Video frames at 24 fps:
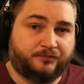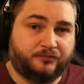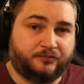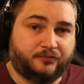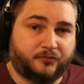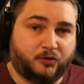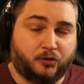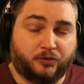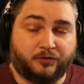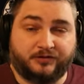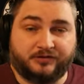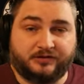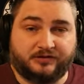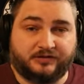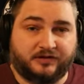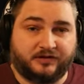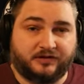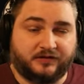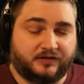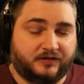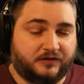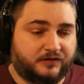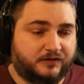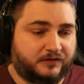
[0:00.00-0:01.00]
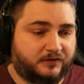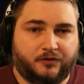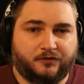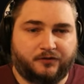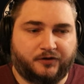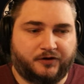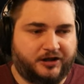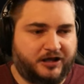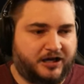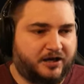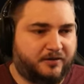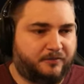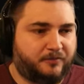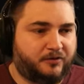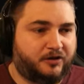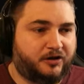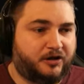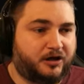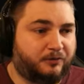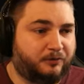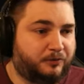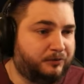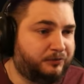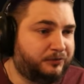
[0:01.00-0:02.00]
or resistances. For the amulet,
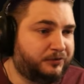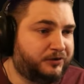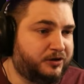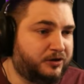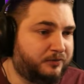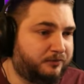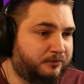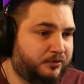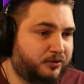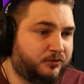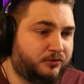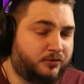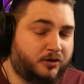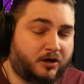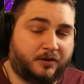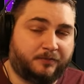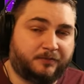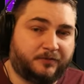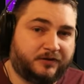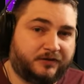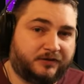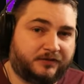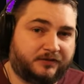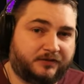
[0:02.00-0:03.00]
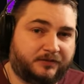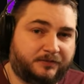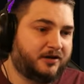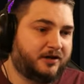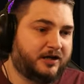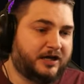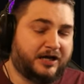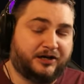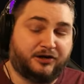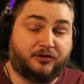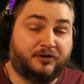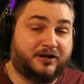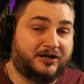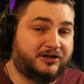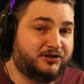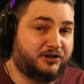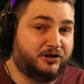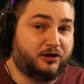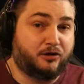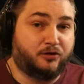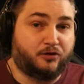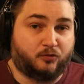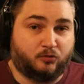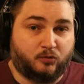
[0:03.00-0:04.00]
I went with the imbued Omnis. I don't actually
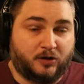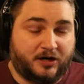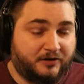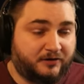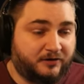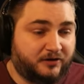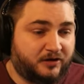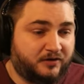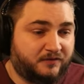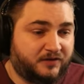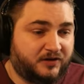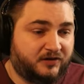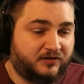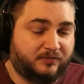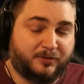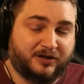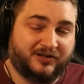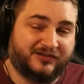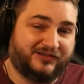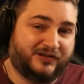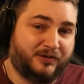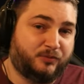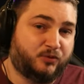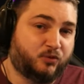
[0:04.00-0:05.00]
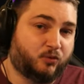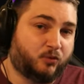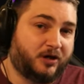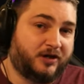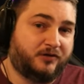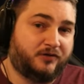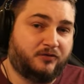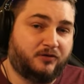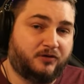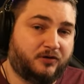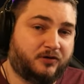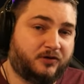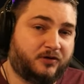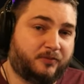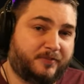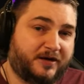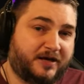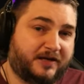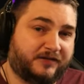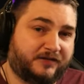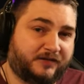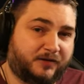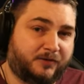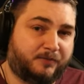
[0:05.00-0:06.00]
know the rarity of this, but it seemed way too good to
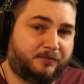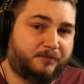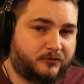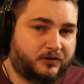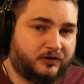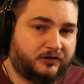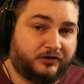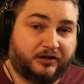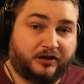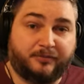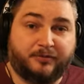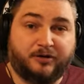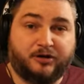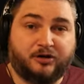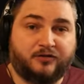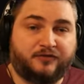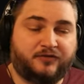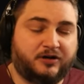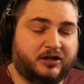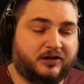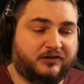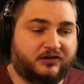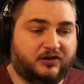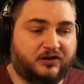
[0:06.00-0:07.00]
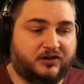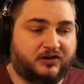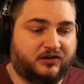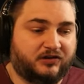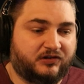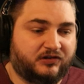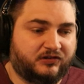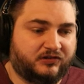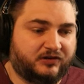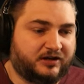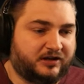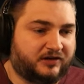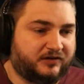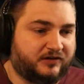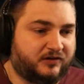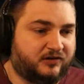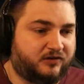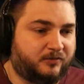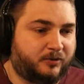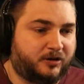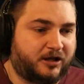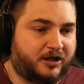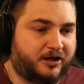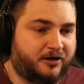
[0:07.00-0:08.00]
pass up. So let me know if you guys think this is an
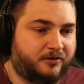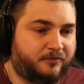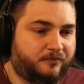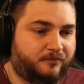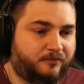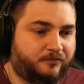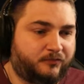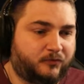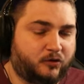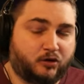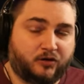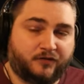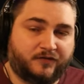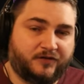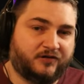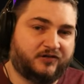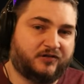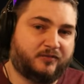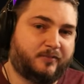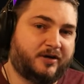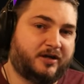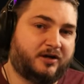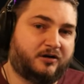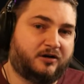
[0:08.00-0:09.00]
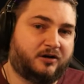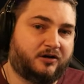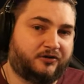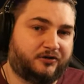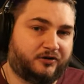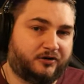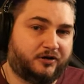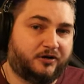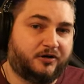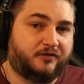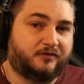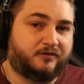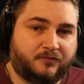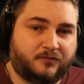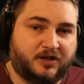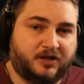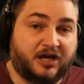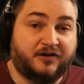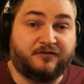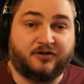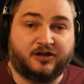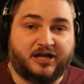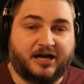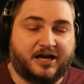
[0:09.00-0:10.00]
accessible item, or if there's a better alternative. And
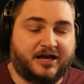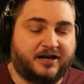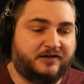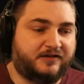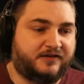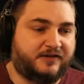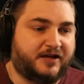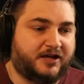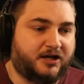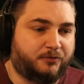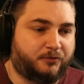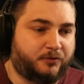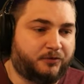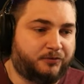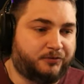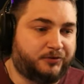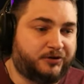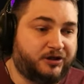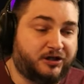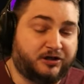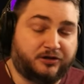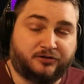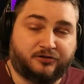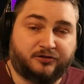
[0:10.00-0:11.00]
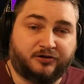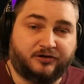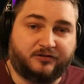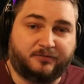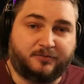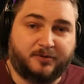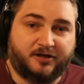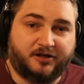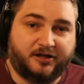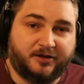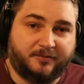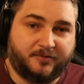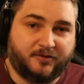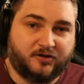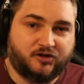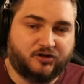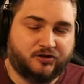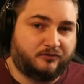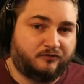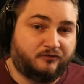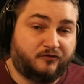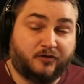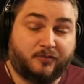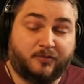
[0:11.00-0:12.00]
for the added stat, I went with the increased spell damage.
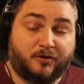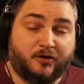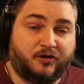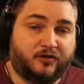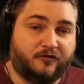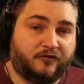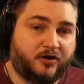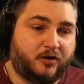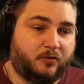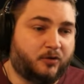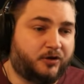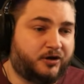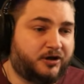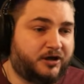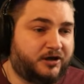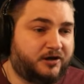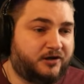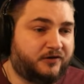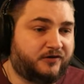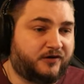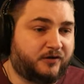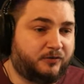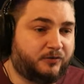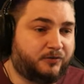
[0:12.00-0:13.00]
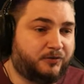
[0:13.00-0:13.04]
For both of our one-handers, I went